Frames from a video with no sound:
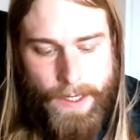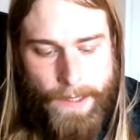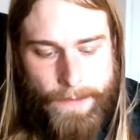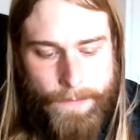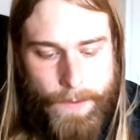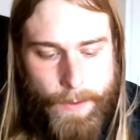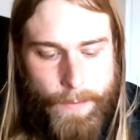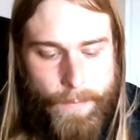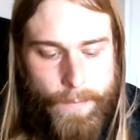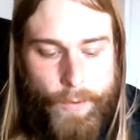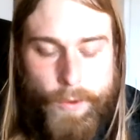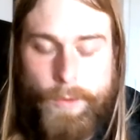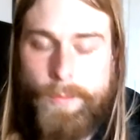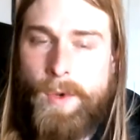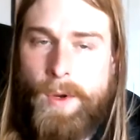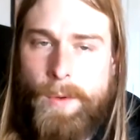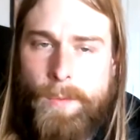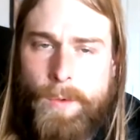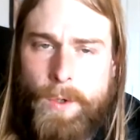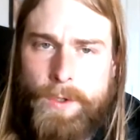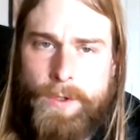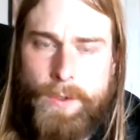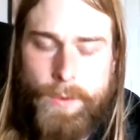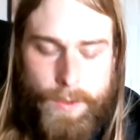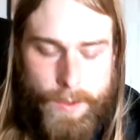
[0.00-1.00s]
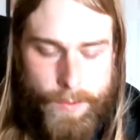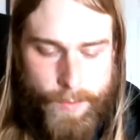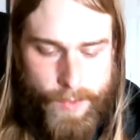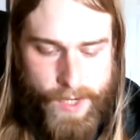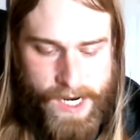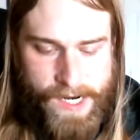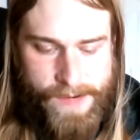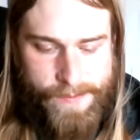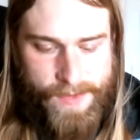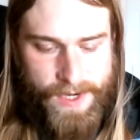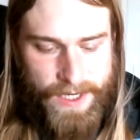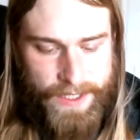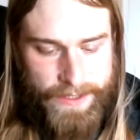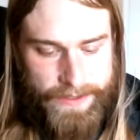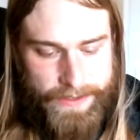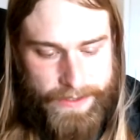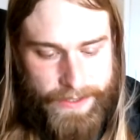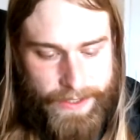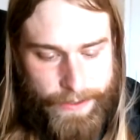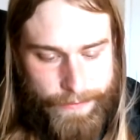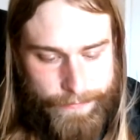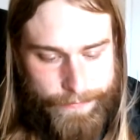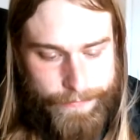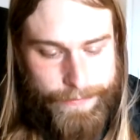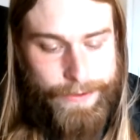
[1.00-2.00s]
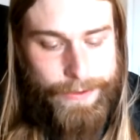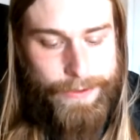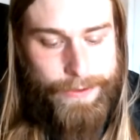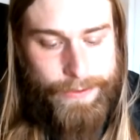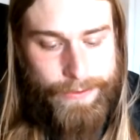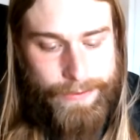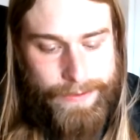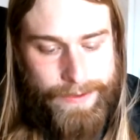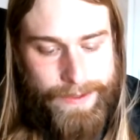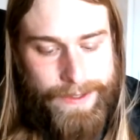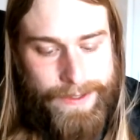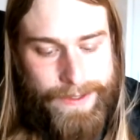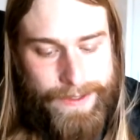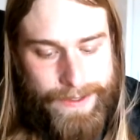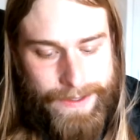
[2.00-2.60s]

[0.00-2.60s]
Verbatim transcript: I have to remember to remind myself to